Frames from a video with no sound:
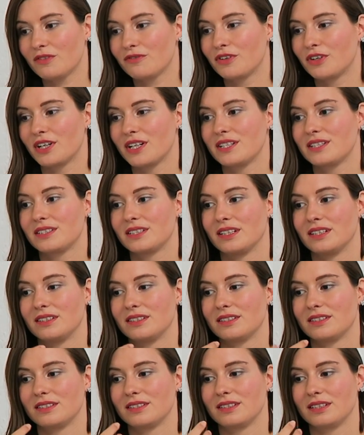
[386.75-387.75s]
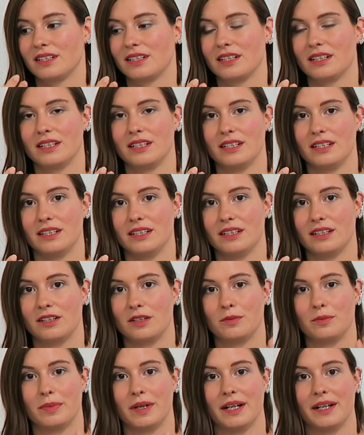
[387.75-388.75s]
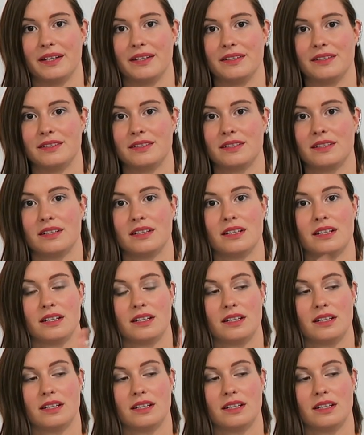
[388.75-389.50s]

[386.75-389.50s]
For instance, he combined